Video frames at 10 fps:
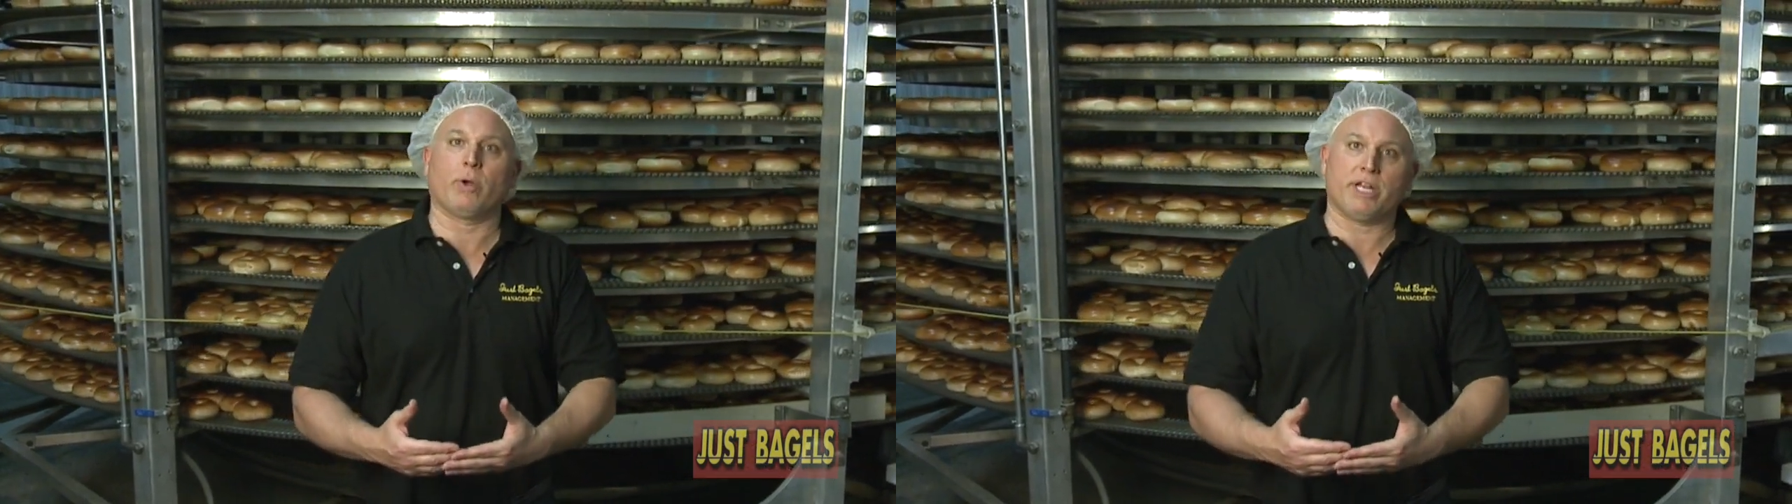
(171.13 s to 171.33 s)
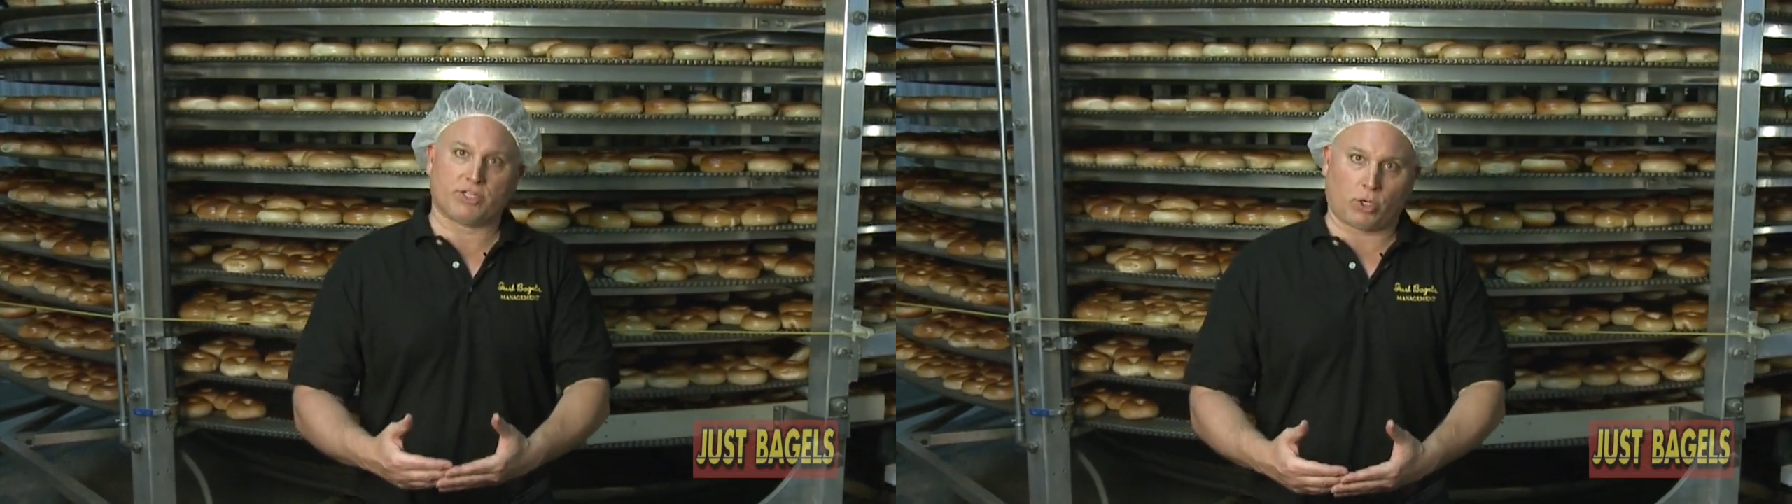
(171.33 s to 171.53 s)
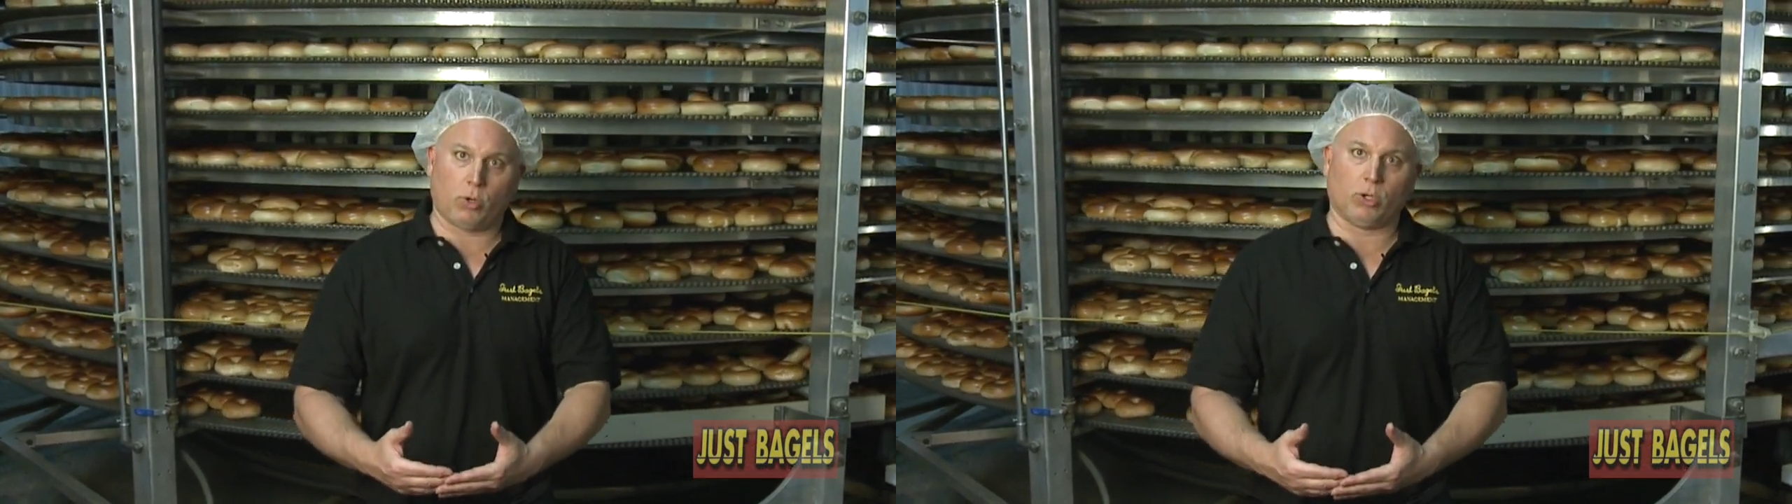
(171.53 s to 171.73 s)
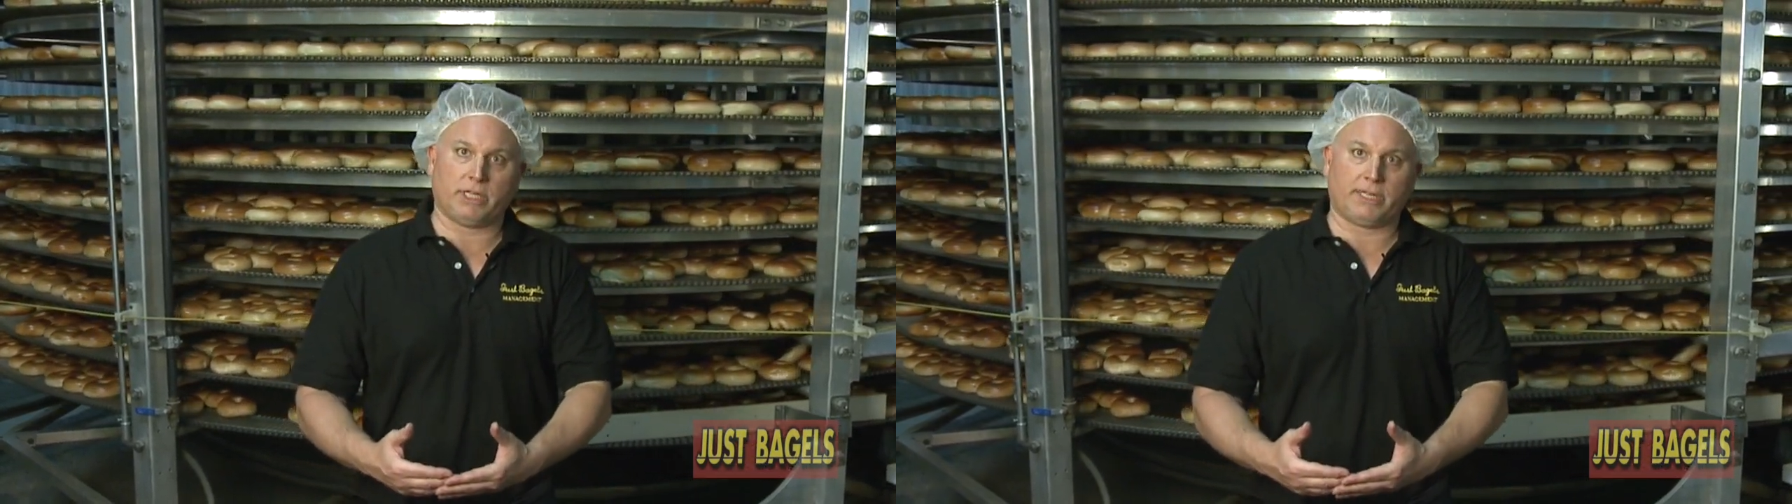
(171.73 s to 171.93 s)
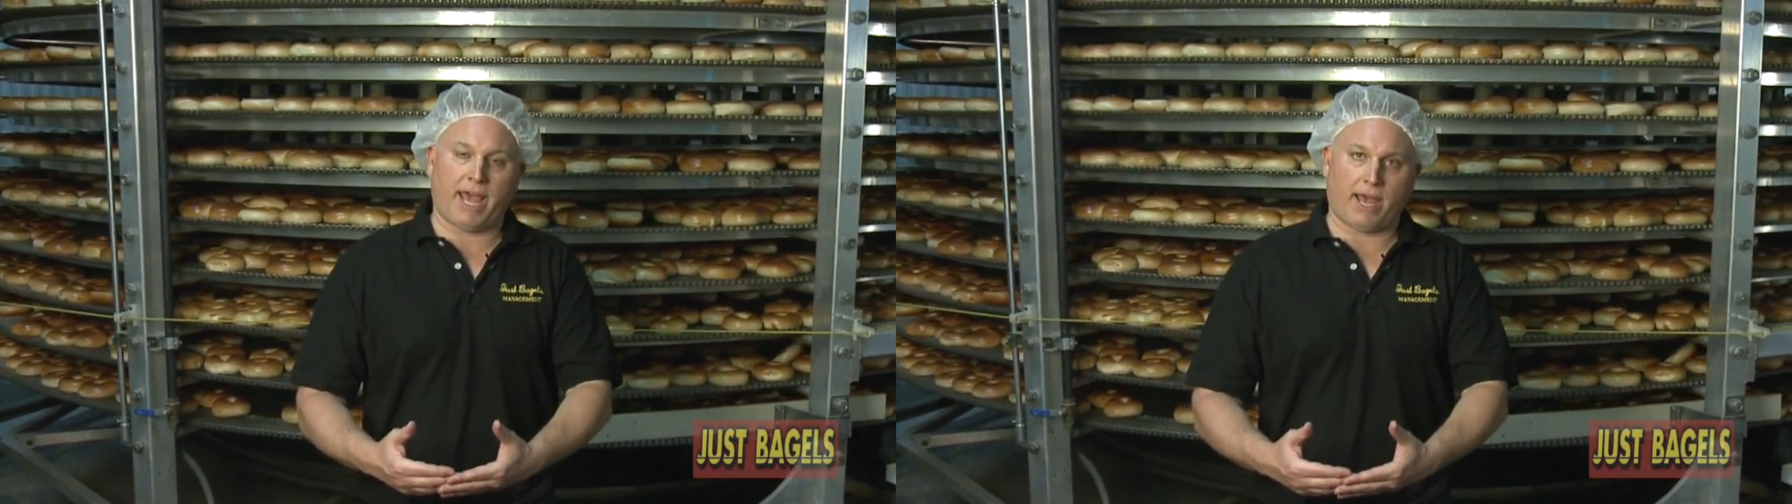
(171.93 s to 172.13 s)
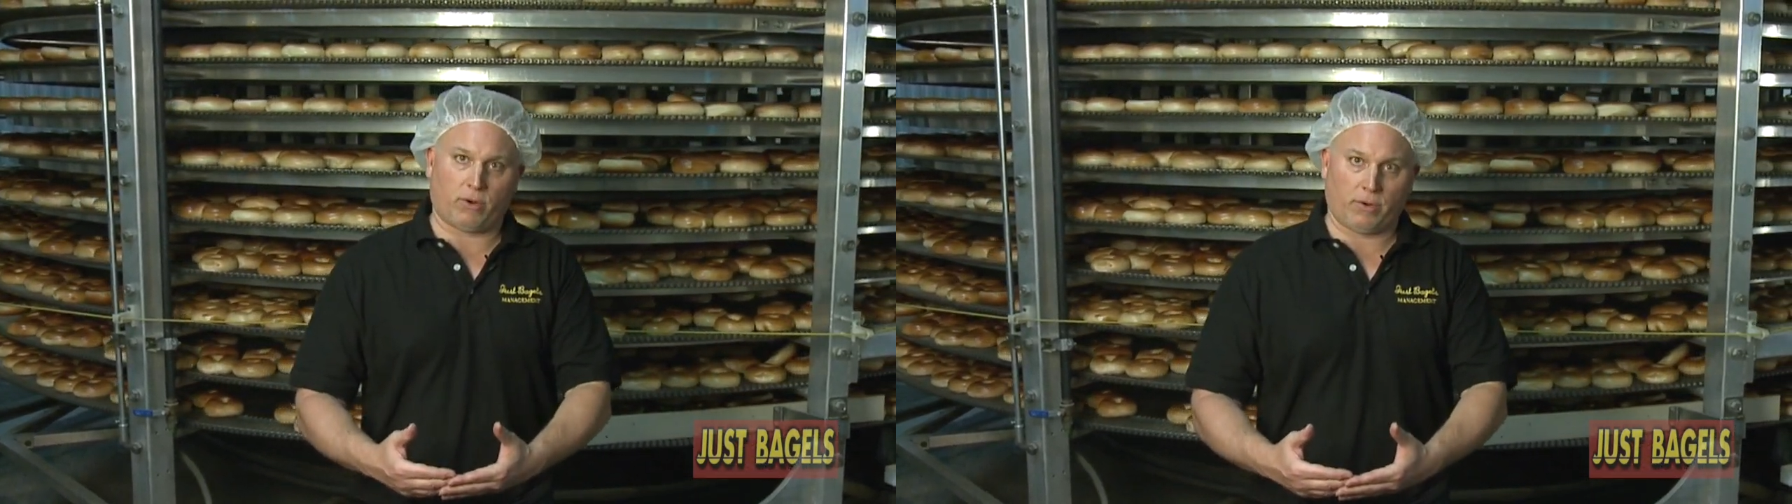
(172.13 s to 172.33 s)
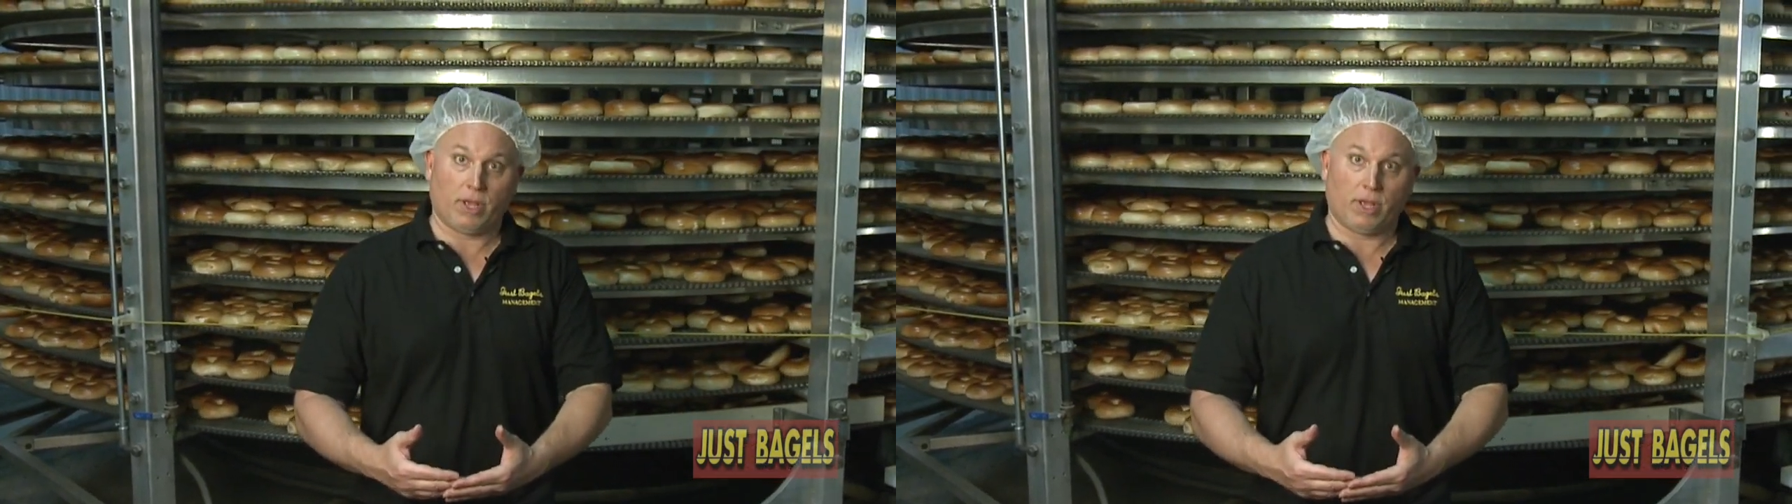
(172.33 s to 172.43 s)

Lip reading: we need to cool it down.